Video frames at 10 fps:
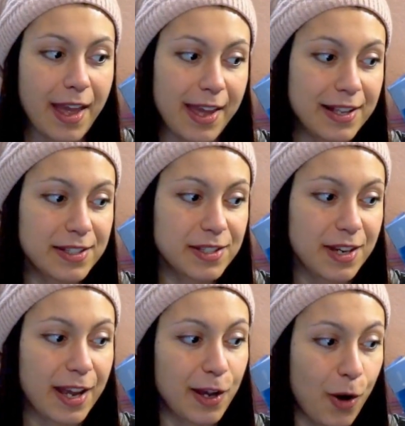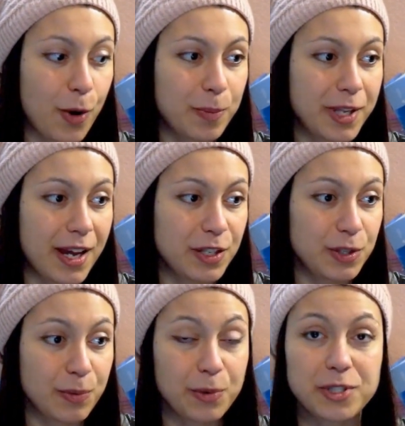And I hope
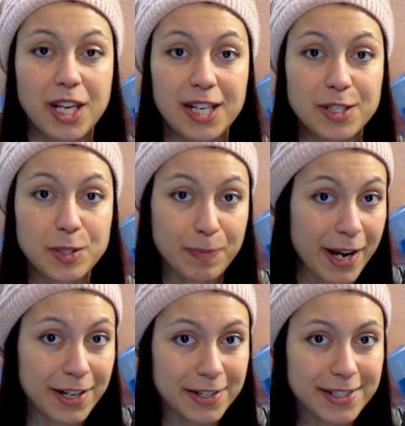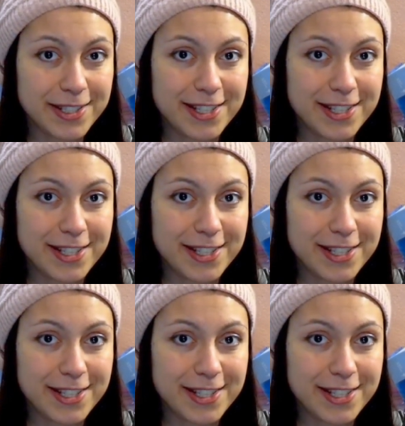that you will stay inspired.